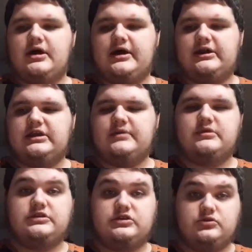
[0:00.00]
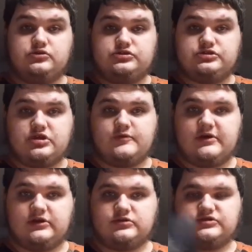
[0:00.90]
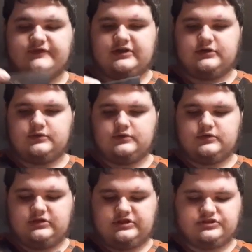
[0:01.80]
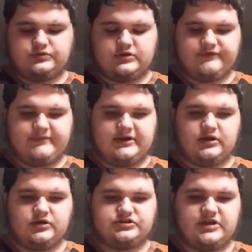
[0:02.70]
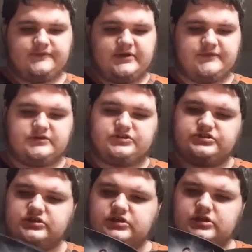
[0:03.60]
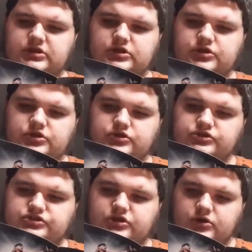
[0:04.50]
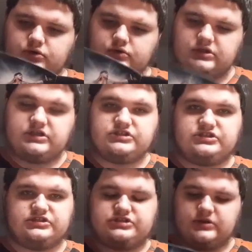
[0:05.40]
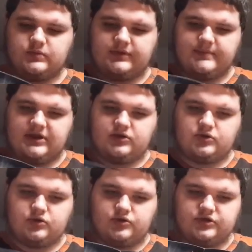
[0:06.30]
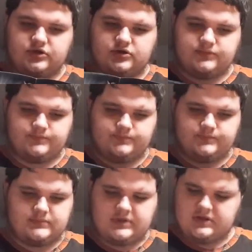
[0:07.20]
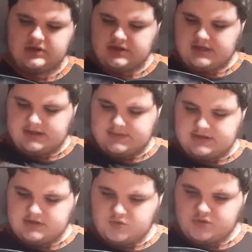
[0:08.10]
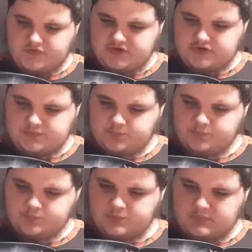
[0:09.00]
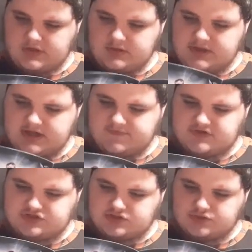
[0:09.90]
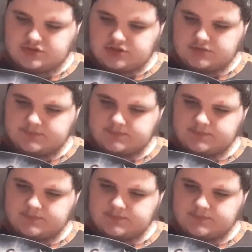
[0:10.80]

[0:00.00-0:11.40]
I am a huge Shawn Michaels fan. He is one of my all-time favorites. So, he sits down with Michael Cole here, and they go over a lot of his career.